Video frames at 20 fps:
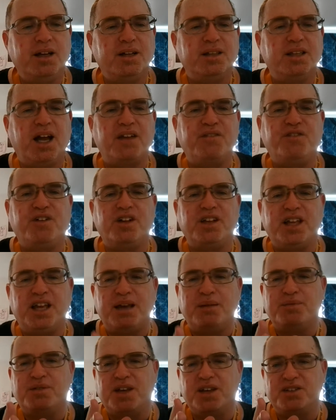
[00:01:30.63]
Nightfall
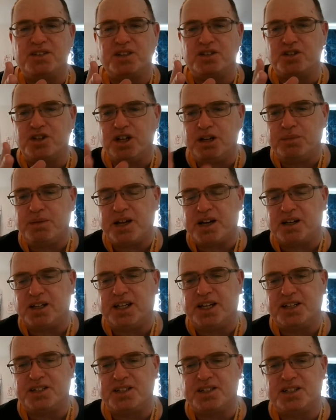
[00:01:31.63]
Games has the Terminator
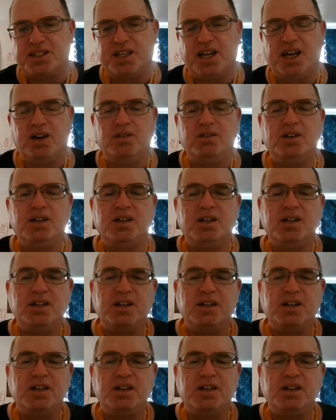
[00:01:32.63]
license now.